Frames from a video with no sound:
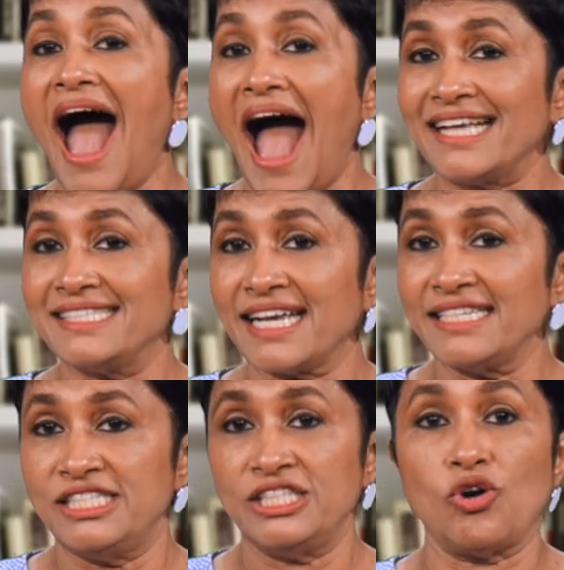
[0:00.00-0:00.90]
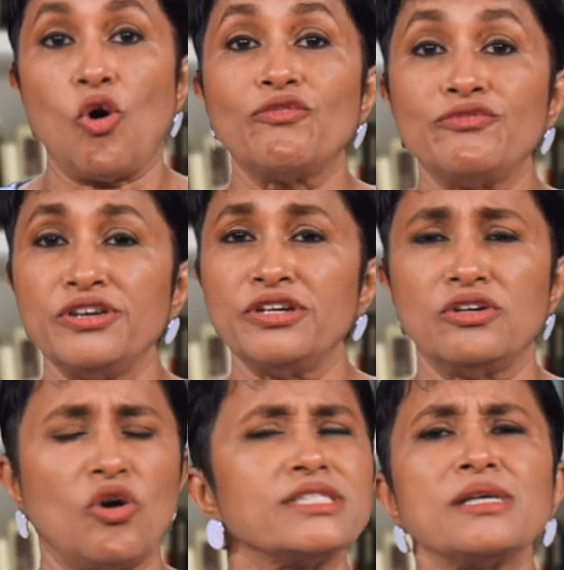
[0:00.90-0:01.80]
anxiety, or fear,
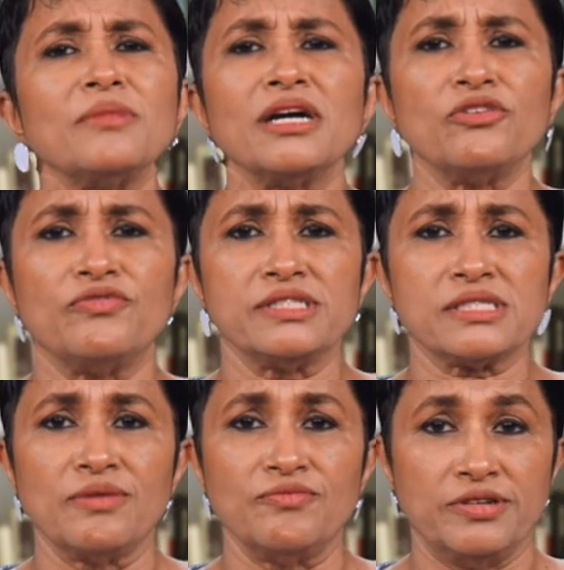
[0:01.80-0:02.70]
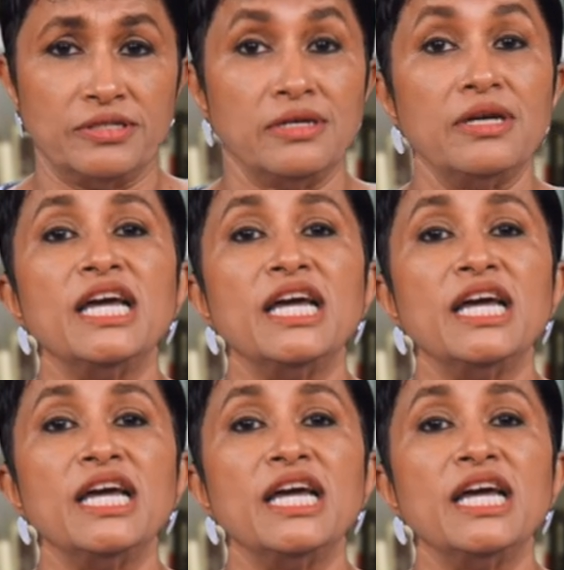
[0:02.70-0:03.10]
or some kind of discomfort,